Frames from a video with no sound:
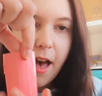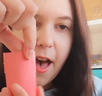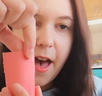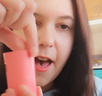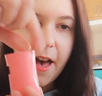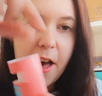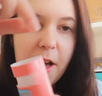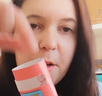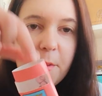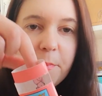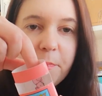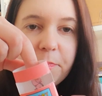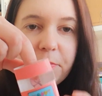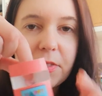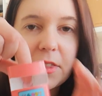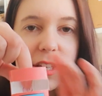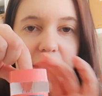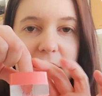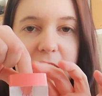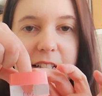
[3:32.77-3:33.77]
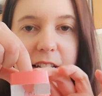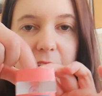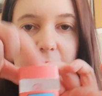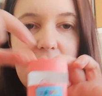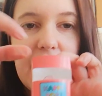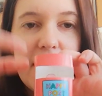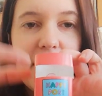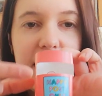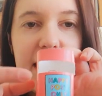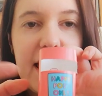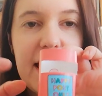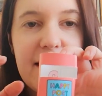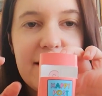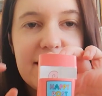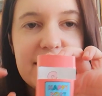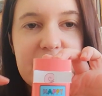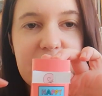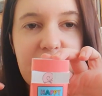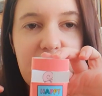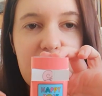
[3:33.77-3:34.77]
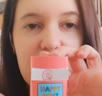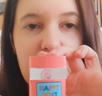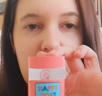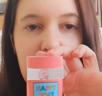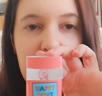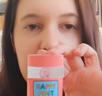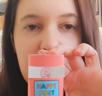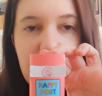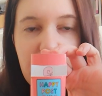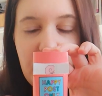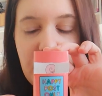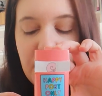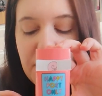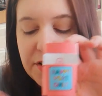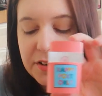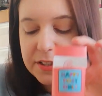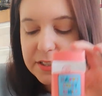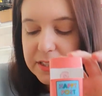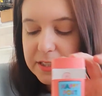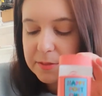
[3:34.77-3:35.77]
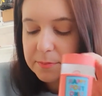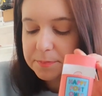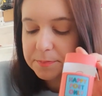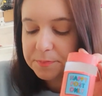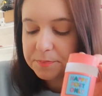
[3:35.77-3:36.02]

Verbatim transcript: um, so here is the front of my box